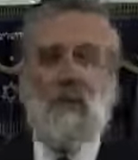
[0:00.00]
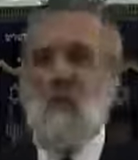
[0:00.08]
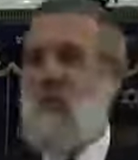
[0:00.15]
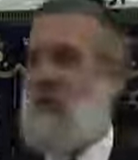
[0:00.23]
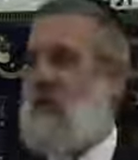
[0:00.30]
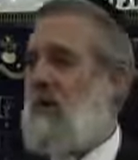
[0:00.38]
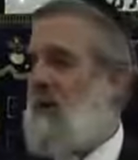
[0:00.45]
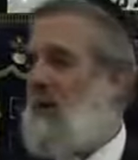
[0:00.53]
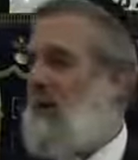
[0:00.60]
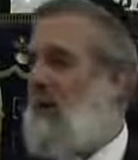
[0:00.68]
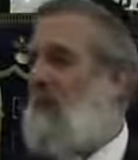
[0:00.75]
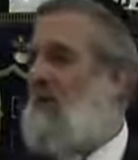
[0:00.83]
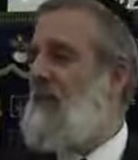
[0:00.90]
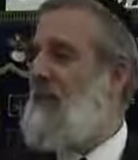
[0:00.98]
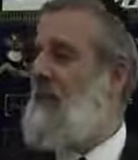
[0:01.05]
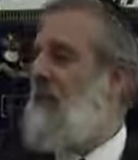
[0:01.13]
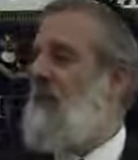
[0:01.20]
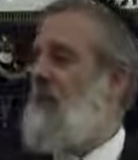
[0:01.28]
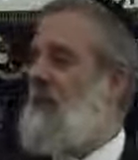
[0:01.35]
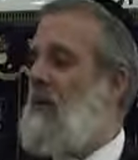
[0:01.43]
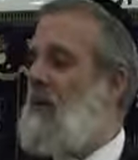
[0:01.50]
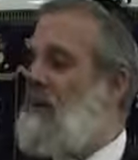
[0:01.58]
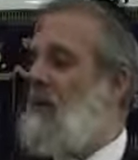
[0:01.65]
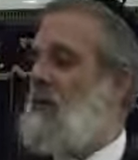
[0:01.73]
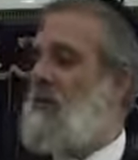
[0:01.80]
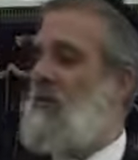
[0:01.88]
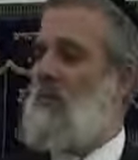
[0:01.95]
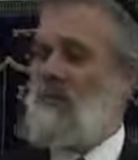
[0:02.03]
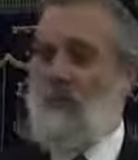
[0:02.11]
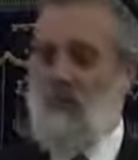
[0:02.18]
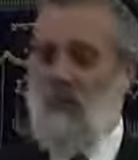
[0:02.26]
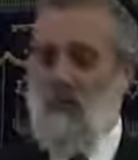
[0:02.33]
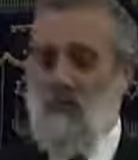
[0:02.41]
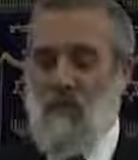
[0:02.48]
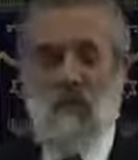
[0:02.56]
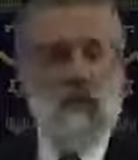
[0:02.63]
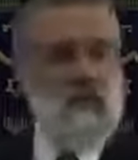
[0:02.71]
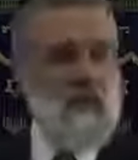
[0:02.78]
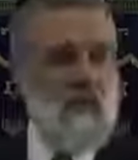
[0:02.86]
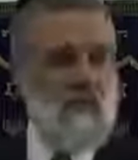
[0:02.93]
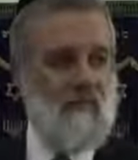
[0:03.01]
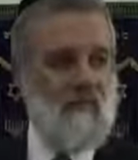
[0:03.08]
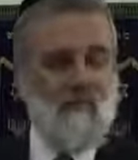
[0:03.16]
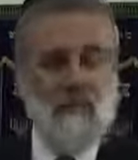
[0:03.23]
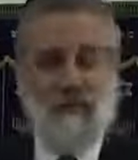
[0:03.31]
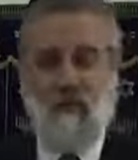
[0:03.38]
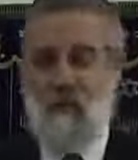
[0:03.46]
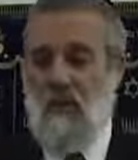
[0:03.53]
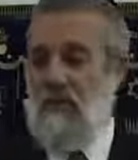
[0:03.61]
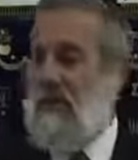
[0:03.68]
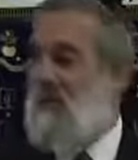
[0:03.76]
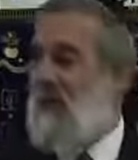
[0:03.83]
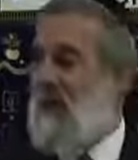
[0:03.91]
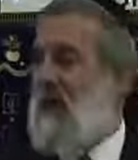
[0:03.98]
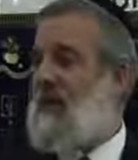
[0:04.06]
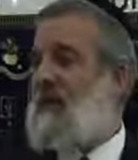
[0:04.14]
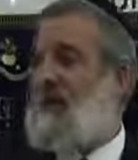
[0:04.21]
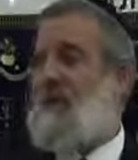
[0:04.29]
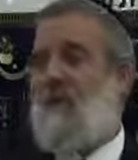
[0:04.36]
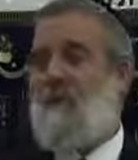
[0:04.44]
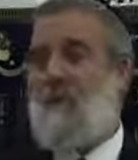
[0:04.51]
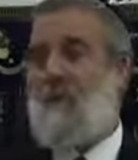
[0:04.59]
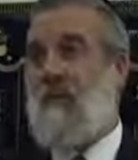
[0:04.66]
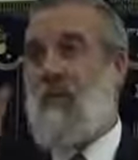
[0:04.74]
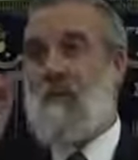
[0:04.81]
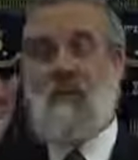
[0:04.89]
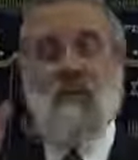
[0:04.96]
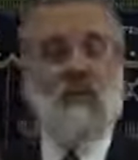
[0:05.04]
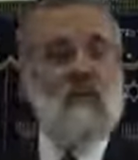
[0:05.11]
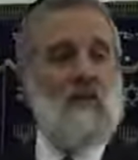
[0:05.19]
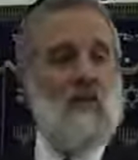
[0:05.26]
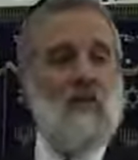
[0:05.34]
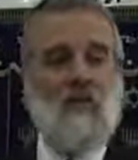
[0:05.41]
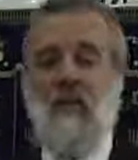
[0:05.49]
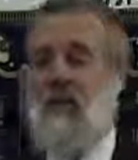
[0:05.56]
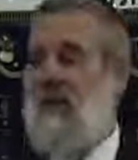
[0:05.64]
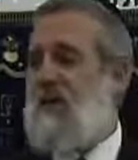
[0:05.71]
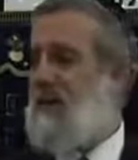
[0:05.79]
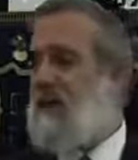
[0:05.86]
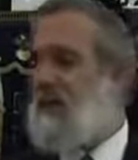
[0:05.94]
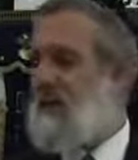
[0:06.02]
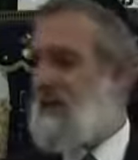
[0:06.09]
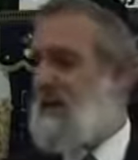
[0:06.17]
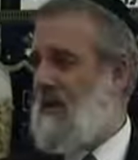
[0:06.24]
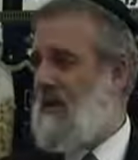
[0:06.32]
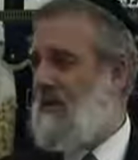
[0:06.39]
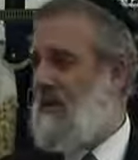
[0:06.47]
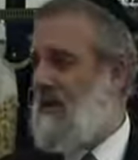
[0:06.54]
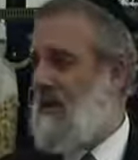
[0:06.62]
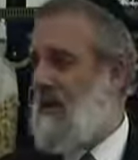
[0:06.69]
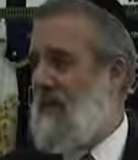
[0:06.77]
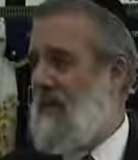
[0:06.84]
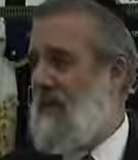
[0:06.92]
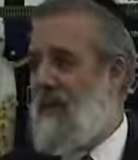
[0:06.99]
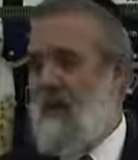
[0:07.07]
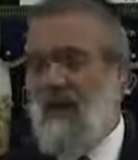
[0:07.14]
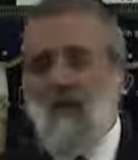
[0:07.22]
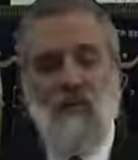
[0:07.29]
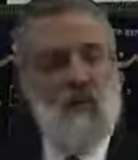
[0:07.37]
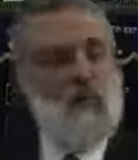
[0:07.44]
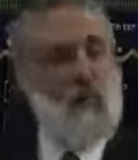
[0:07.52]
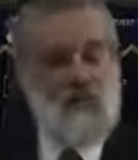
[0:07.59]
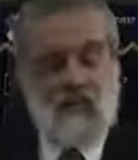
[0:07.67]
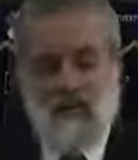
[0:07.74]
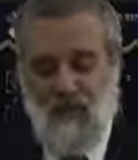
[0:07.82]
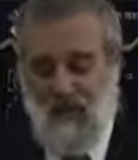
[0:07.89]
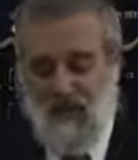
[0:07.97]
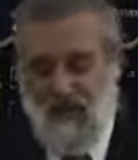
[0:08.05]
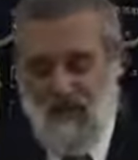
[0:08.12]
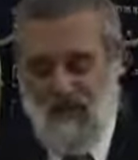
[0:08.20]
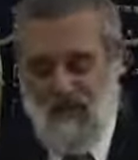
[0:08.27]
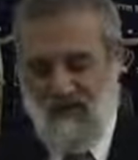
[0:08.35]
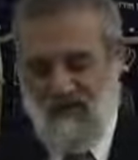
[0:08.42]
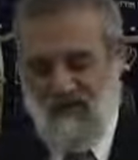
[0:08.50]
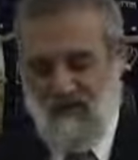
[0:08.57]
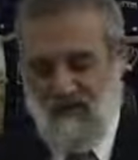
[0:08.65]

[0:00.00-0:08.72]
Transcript: to ignore them or to abuse them. The Torah says be extra careful with them because he is listening and he will do something about it.